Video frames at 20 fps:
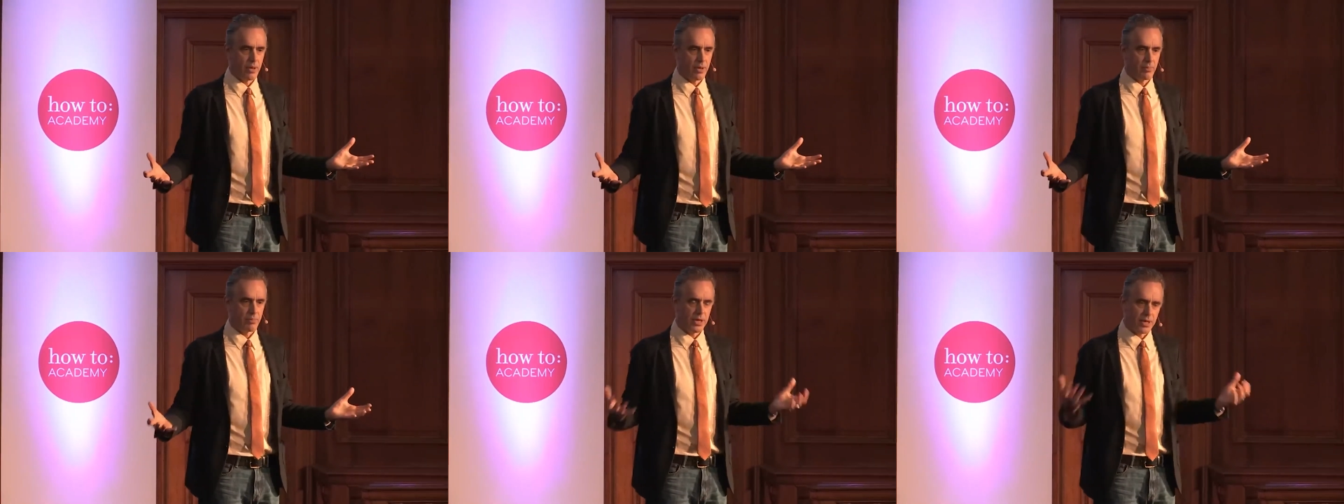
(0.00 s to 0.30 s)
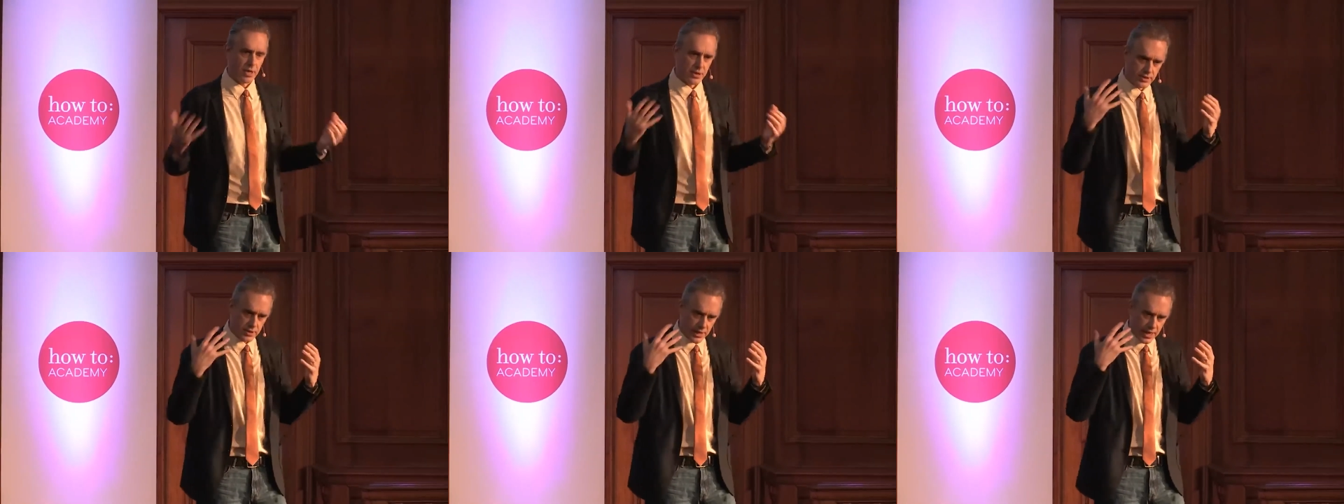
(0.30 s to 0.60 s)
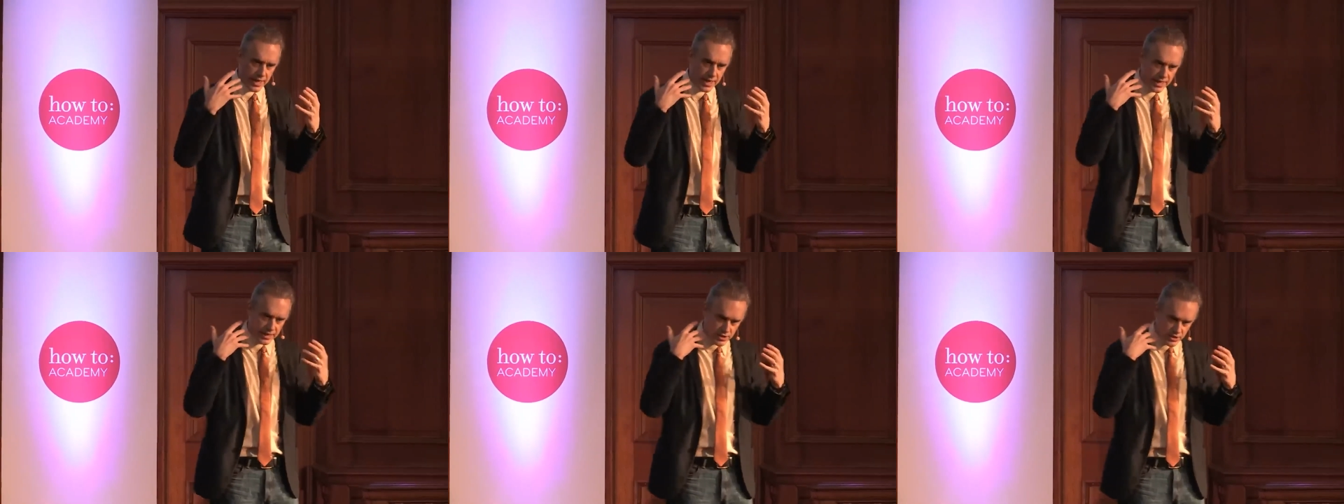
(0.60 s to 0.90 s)
because
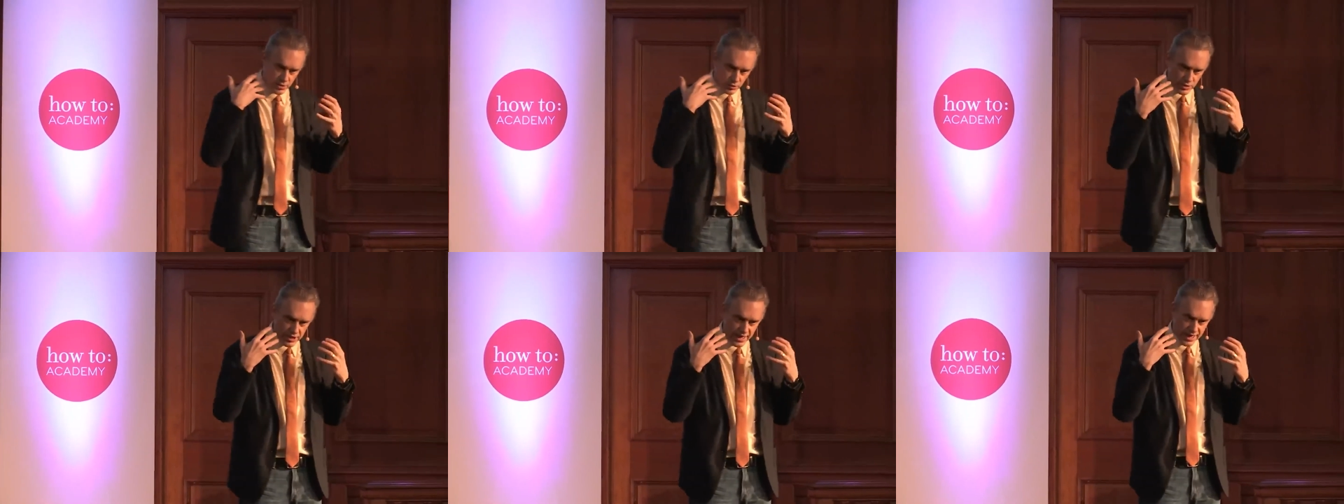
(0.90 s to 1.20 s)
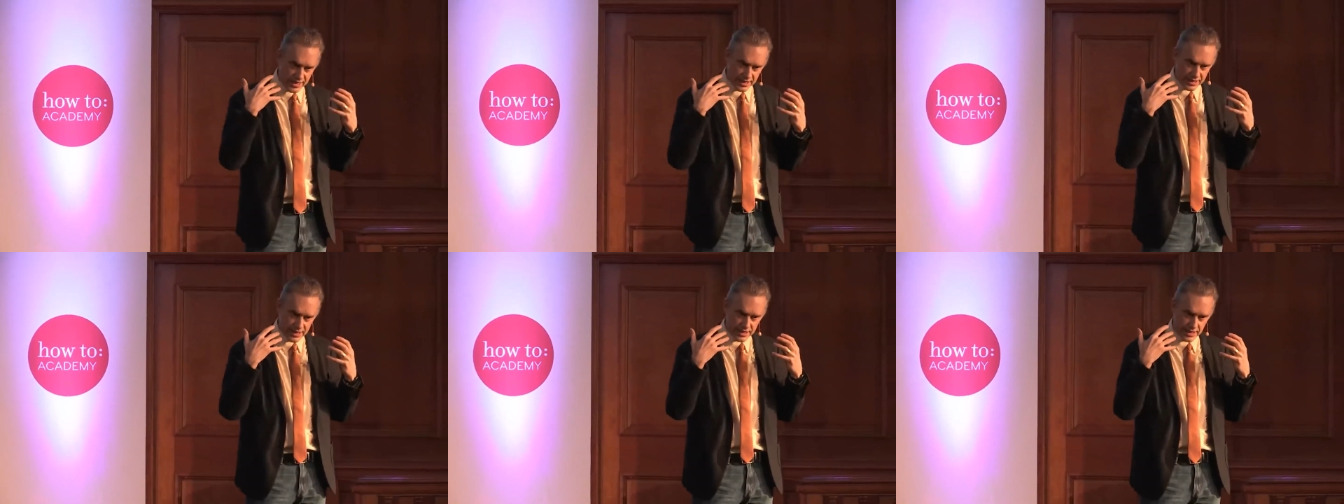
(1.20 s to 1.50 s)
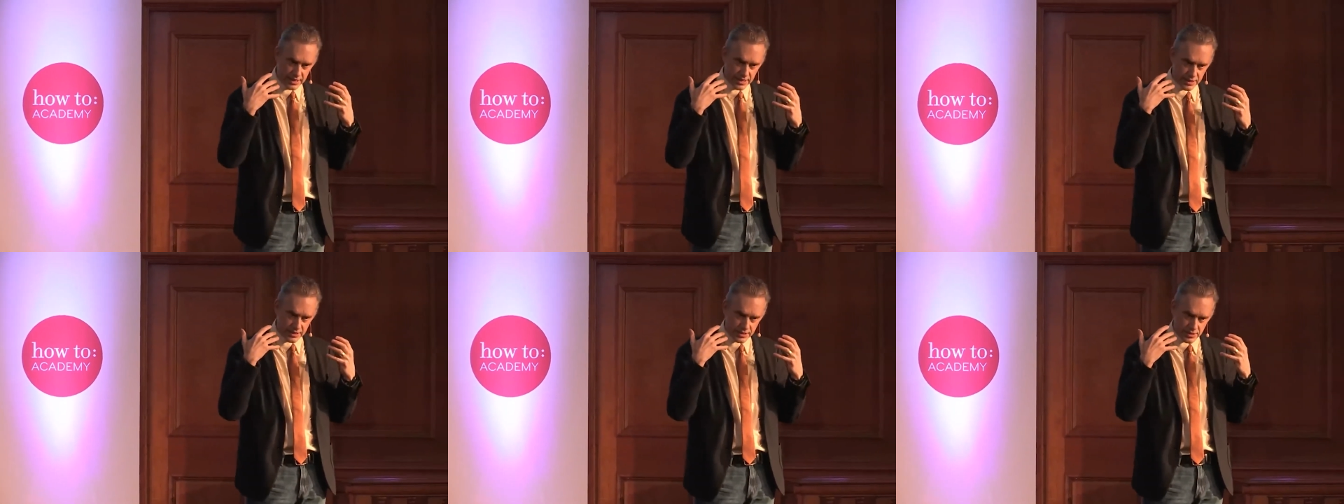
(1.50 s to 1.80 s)
it's so tightly
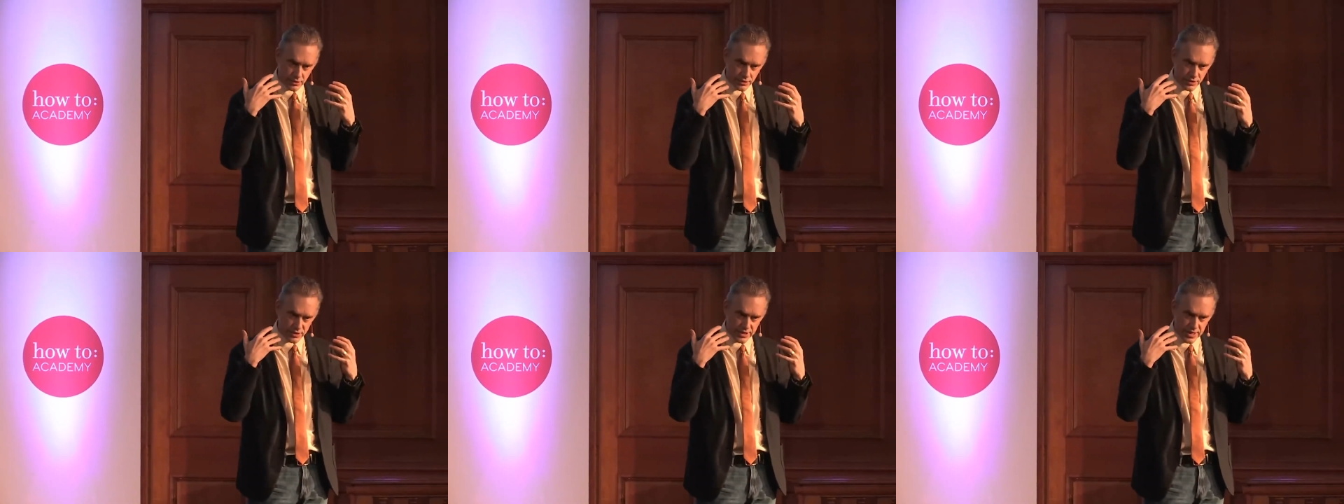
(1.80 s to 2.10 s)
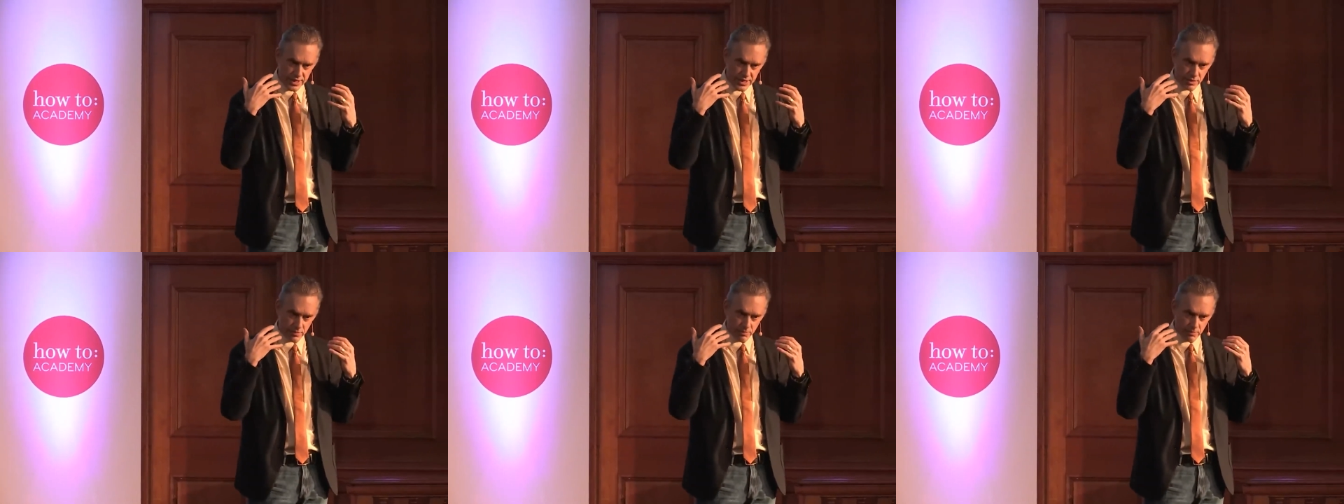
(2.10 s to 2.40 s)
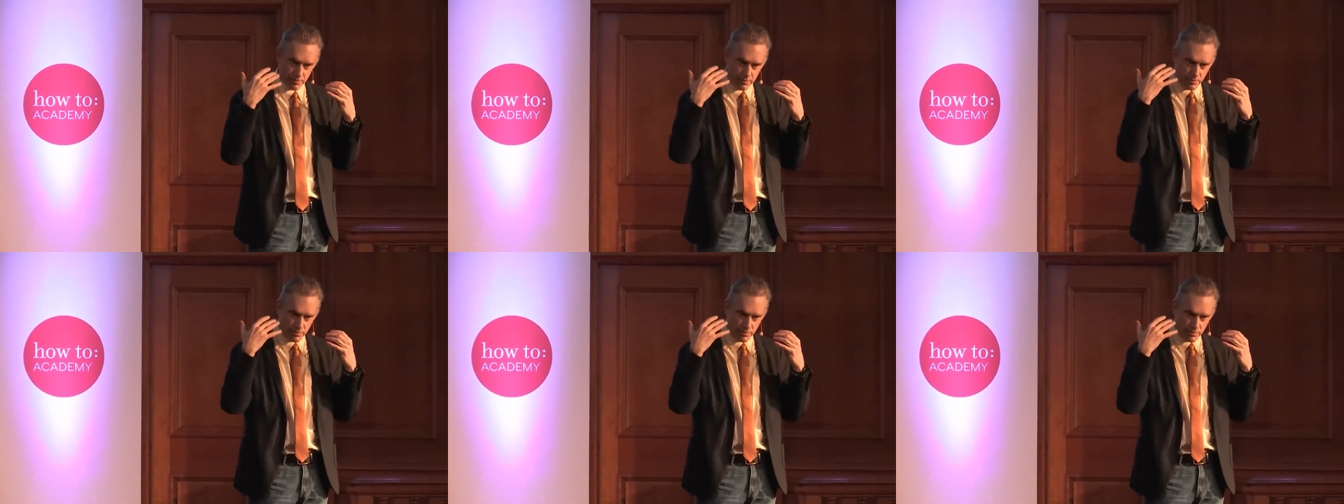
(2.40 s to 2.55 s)
associated,